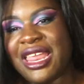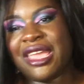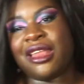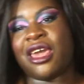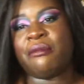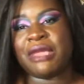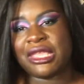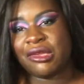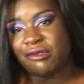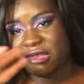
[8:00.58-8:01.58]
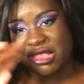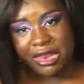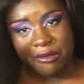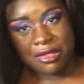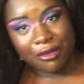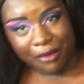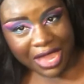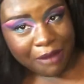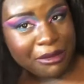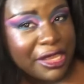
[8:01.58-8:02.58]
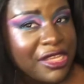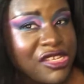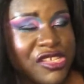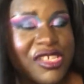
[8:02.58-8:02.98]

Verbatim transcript: the hell out of me too. I thought it was a red bitch,